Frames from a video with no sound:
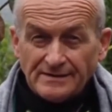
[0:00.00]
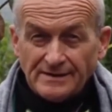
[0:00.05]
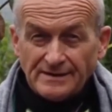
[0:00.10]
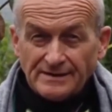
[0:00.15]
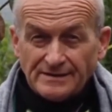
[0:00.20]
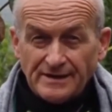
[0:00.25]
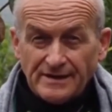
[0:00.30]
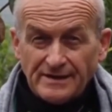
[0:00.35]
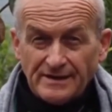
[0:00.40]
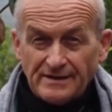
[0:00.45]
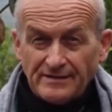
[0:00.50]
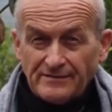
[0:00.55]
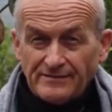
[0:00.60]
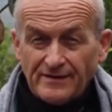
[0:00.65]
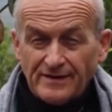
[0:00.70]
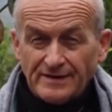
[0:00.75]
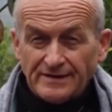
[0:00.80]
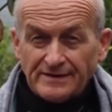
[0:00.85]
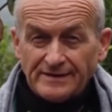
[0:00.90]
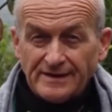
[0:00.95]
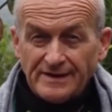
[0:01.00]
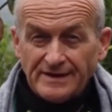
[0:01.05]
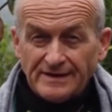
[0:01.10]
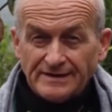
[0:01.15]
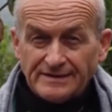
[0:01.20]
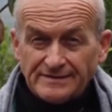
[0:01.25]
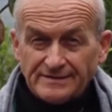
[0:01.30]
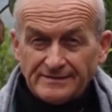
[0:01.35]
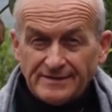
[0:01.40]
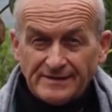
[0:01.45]
They say, file a
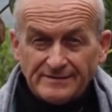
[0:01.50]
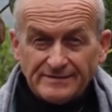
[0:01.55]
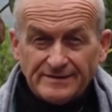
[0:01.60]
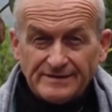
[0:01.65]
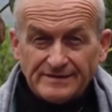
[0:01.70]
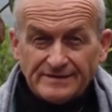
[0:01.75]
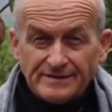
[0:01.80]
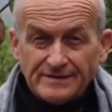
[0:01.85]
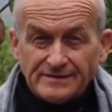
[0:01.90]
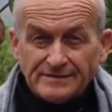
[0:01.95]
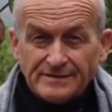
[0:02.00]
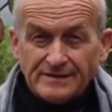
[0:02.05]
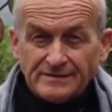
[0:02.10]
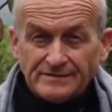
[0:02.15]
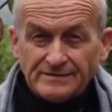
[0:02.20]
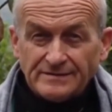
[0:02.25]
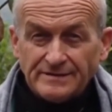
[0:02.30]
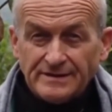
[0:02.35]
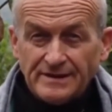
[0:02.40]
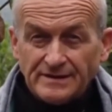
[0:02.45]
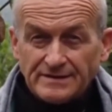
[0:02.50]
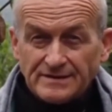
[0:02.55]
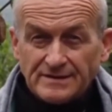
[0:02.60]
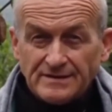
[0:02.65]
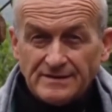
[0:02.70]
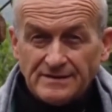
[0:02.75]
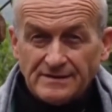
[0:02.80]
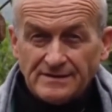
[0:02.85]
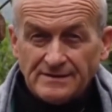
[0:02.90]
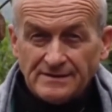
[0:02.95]
case. Well, this can take 2
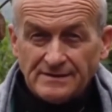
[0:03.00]
years.